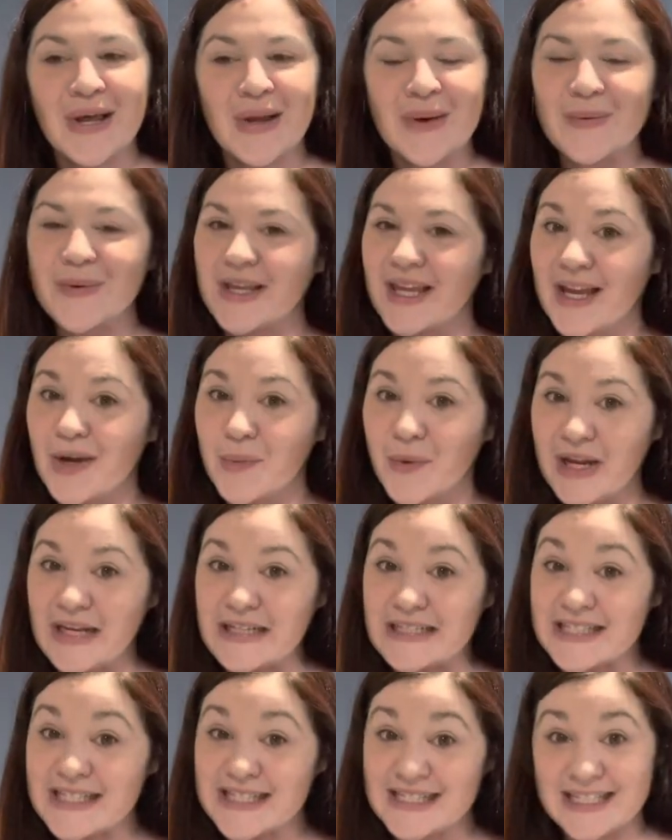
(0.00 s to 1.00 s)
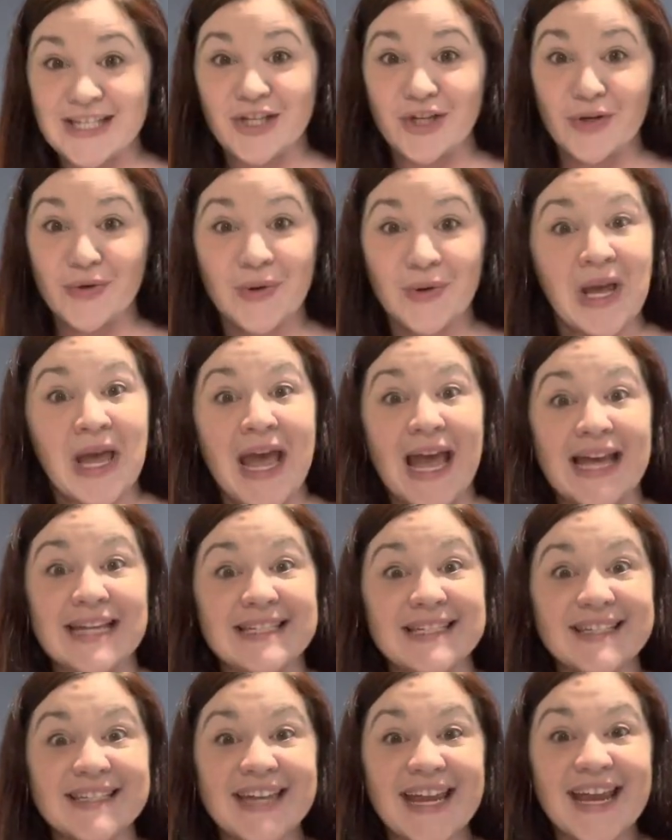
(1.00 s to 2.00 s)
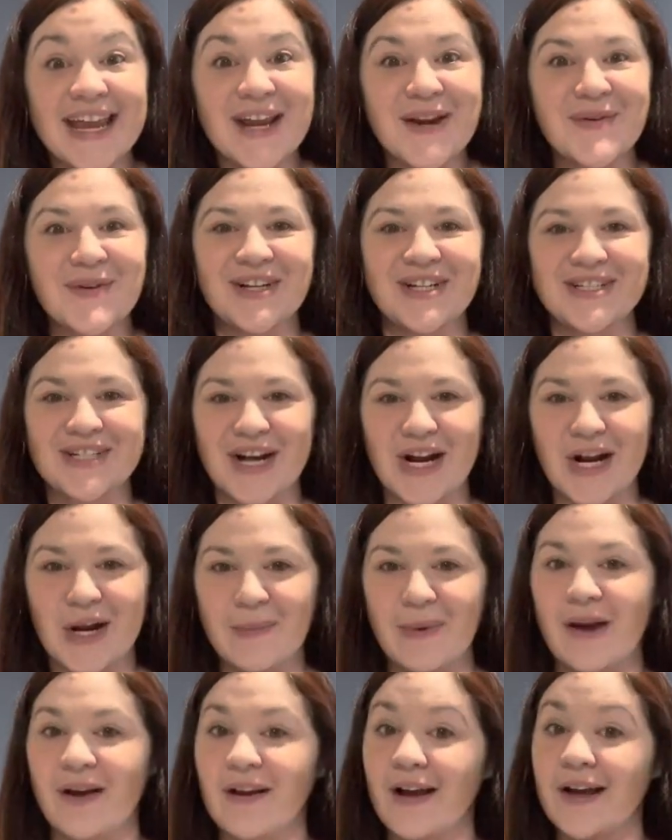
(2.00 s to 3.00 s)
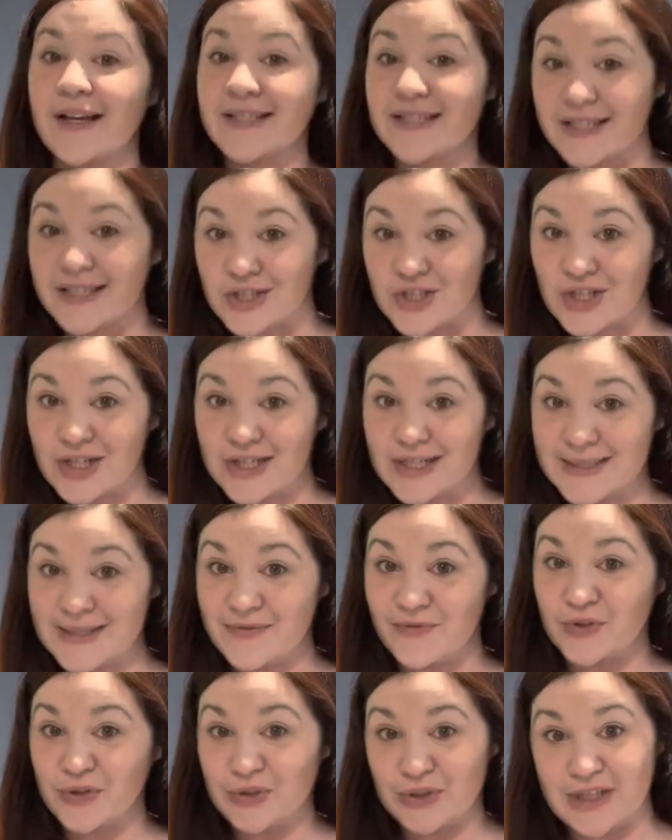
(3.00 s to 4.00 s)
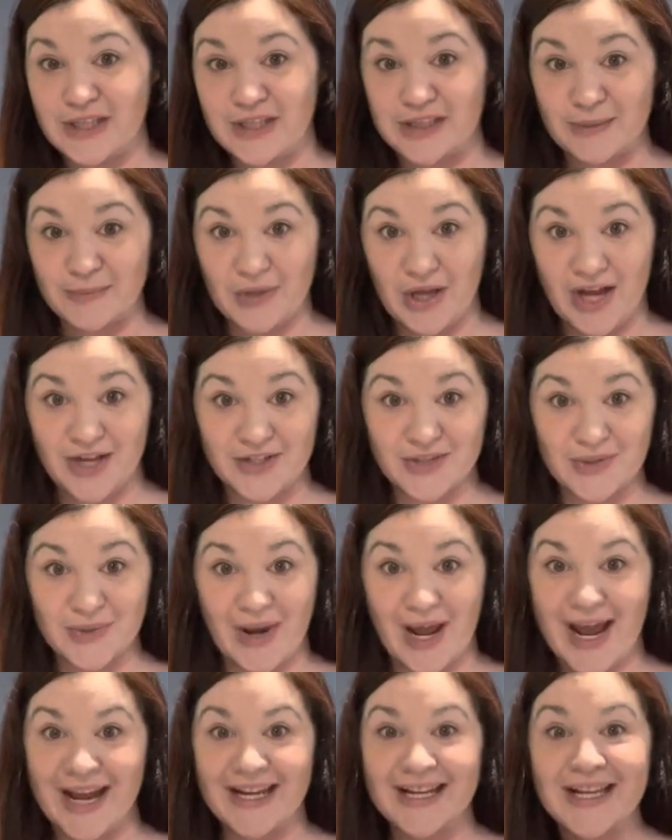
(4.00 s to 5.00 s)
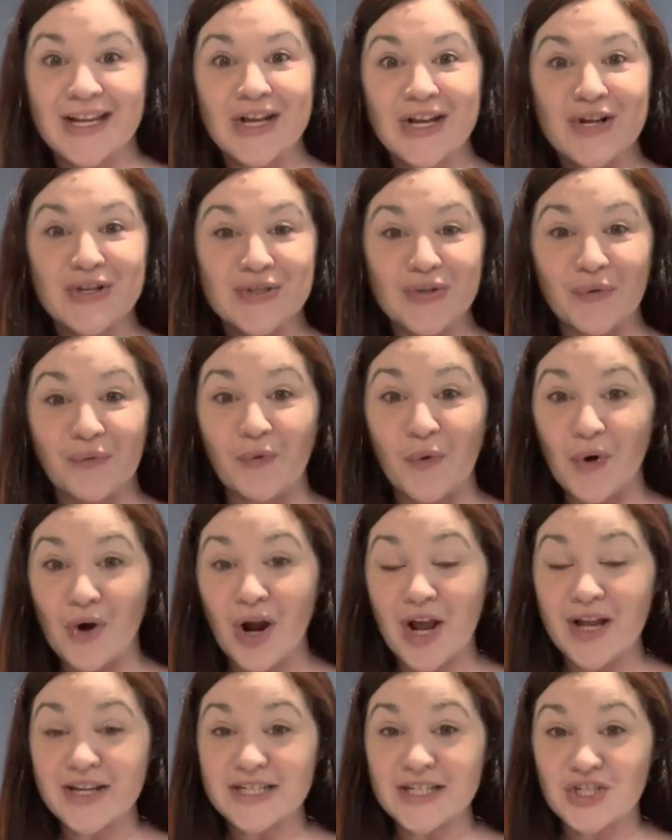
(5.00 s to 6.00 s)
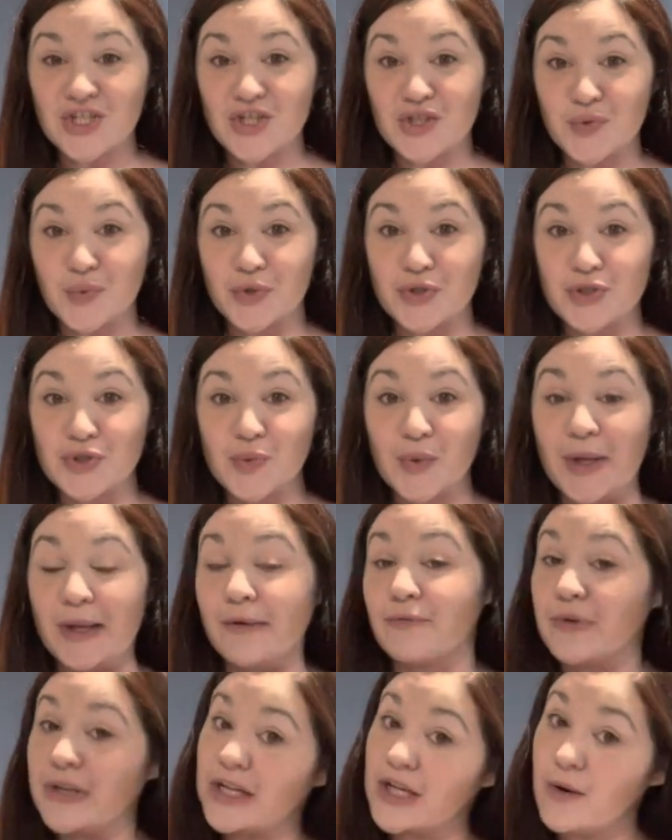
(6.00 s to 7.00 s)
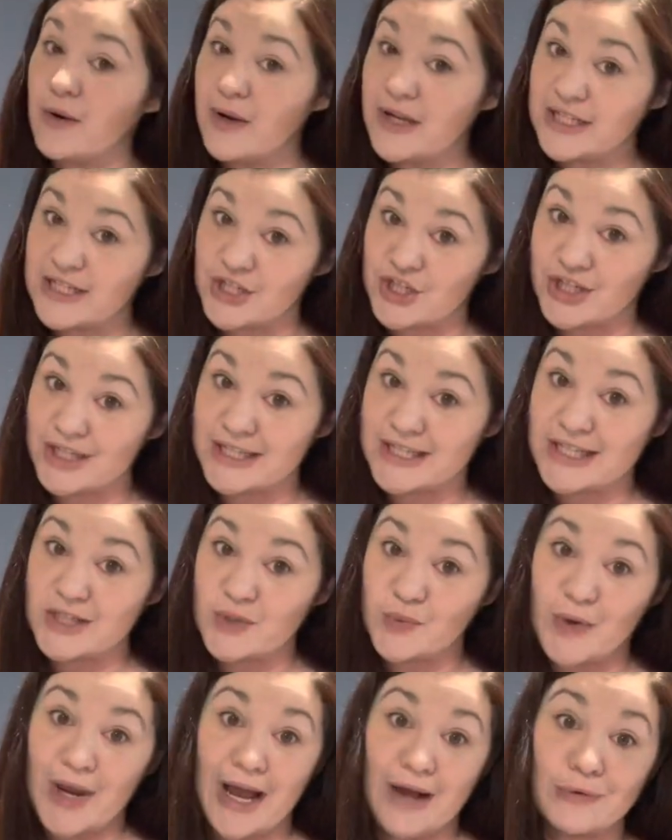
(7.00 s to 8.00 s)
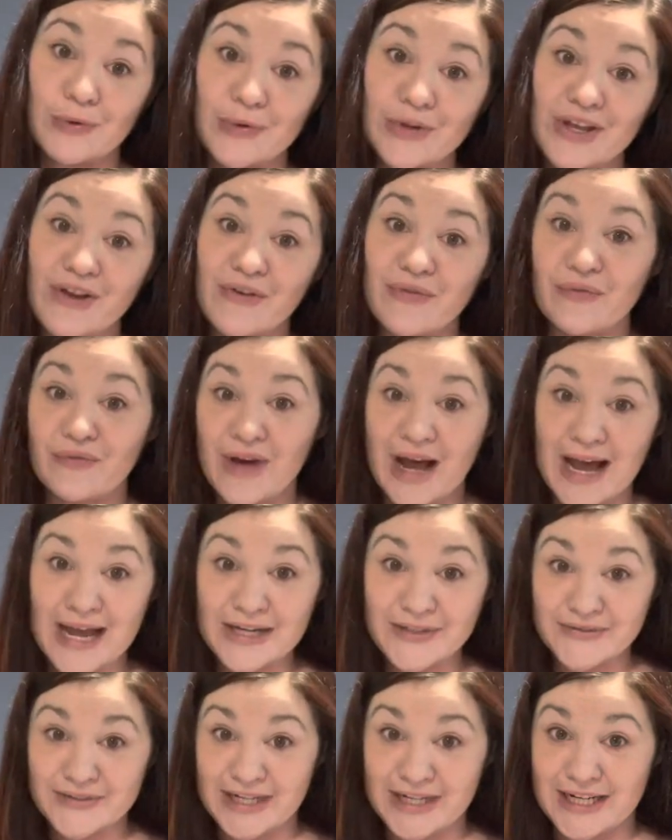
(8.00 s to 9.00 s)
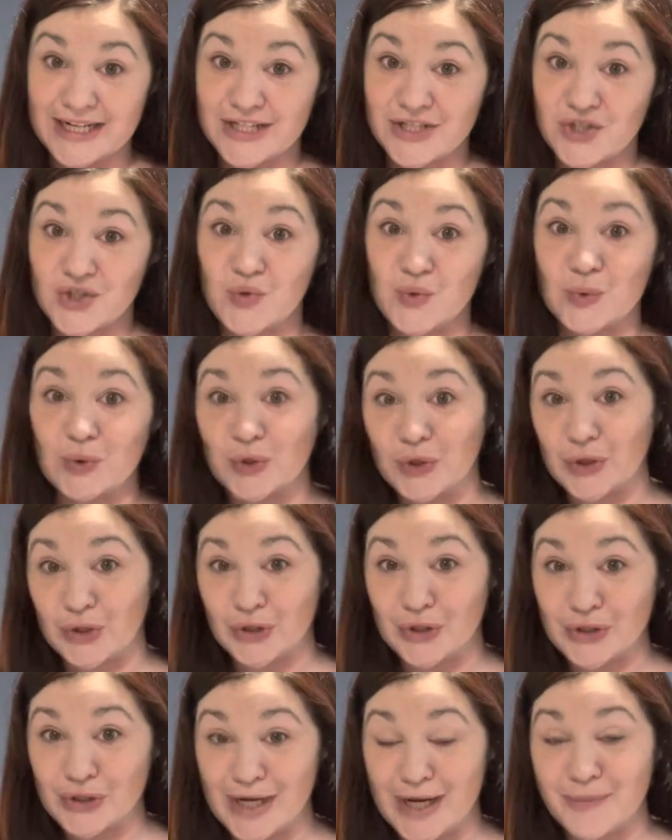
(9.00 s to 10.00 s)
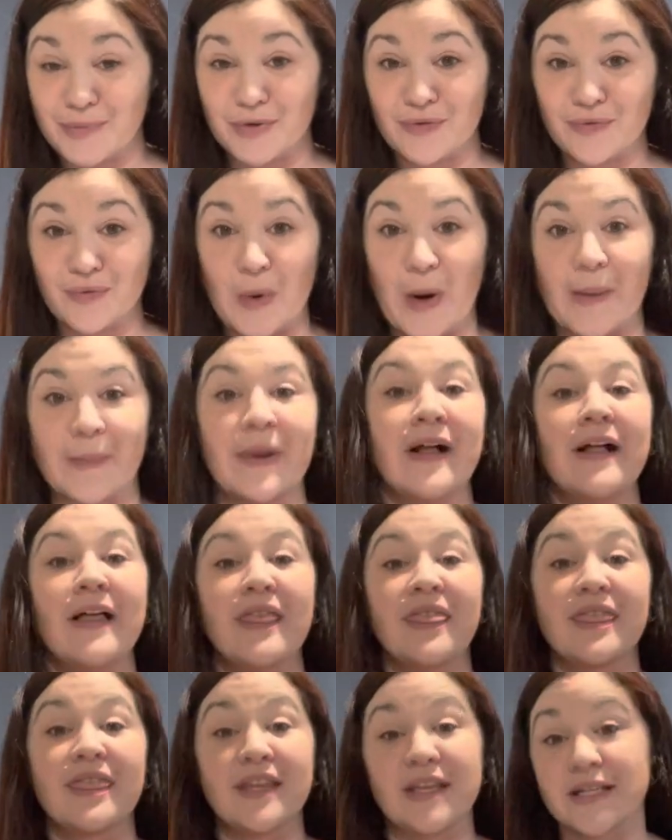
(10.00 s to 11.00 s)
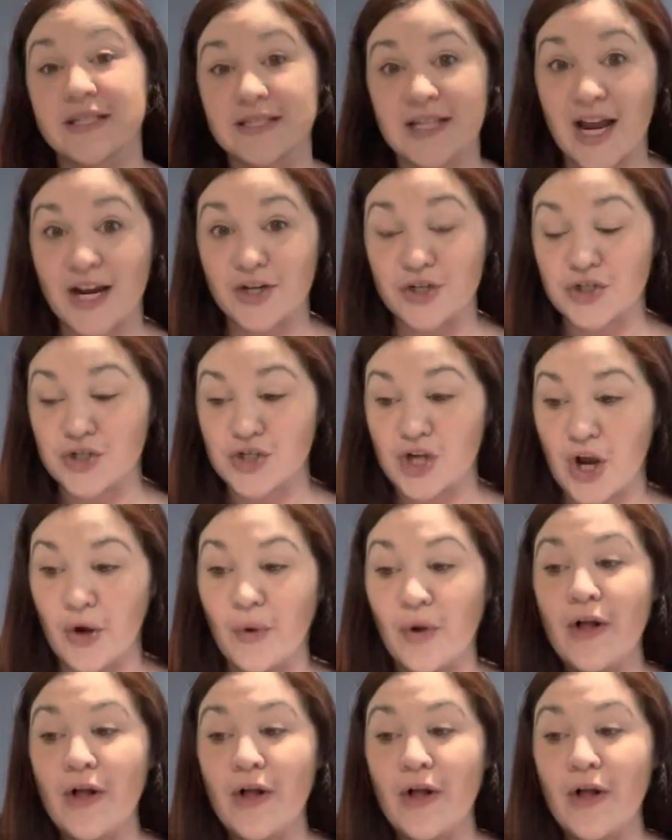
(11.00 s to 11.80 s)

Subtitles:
We can't wait to see you. And today we're going to talk about auditions for Legally Blonde, okay? So for auditions, we're doing video auditions since we have only 5 days to learn and perform the entire show.